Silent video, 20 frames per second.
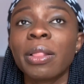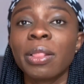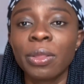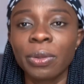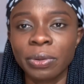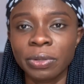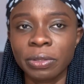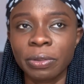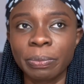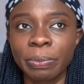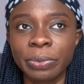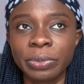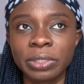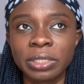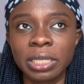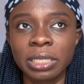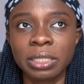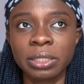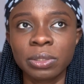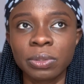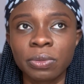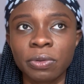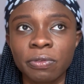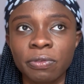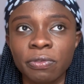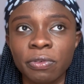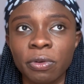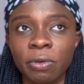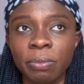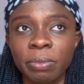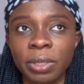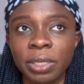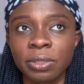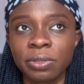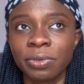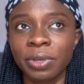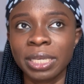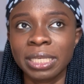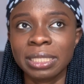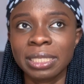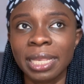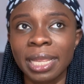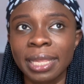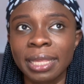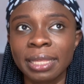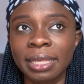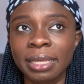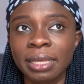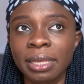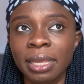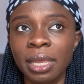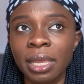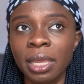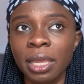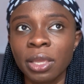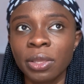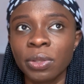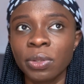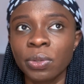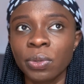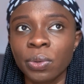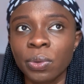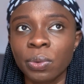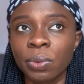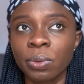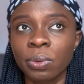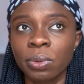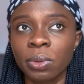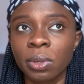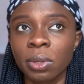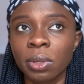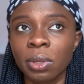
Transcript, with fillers: long the process took for me. So I started, you know,